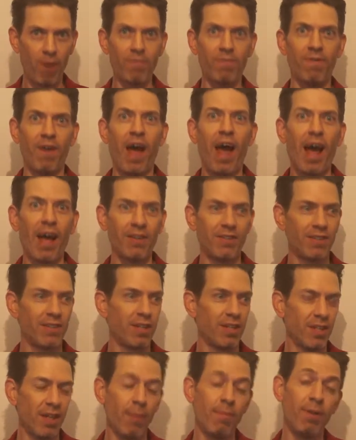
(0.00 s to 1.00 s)
vast,
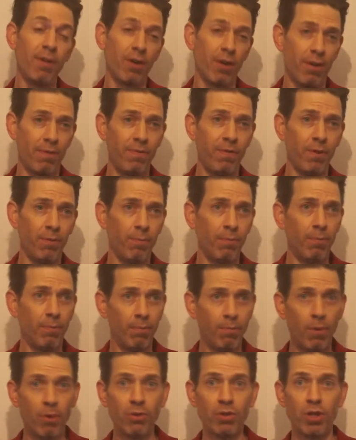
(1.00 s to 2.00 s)
because they're going to film
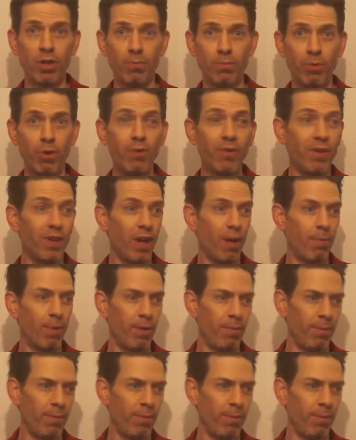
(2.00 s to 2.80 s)
most of the movie there, but